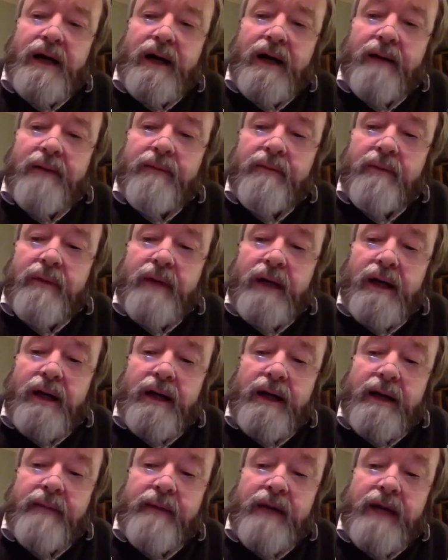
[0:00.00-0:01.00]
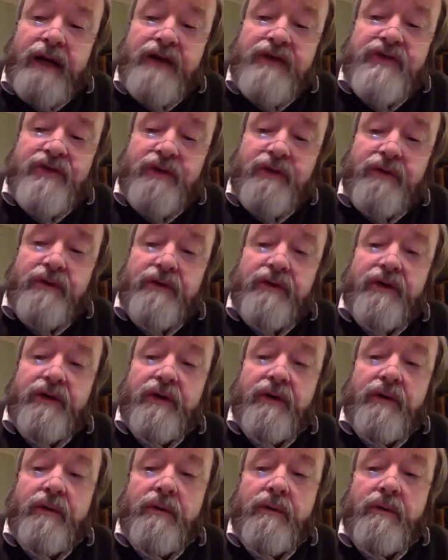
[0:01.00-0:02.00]
an MA student
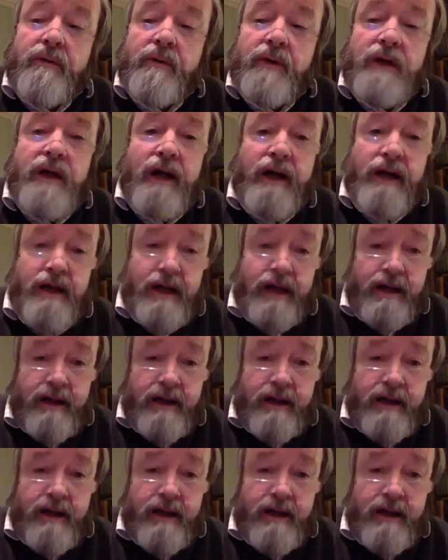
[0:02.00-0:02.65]
who would like,